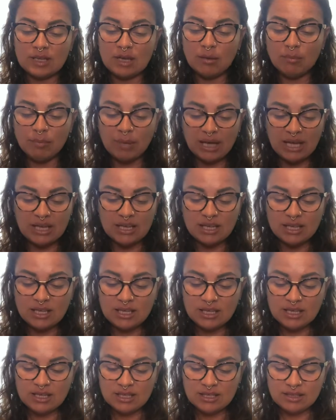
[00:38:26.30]

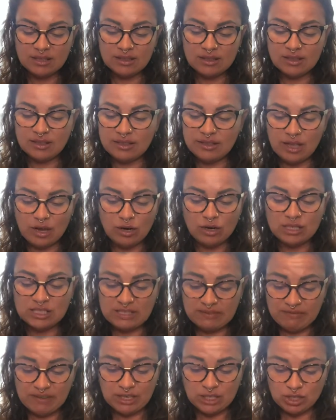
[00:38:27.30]
But
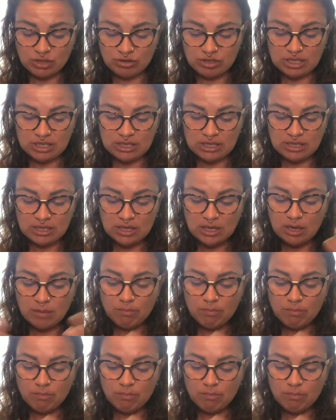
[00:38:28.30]
there's victory.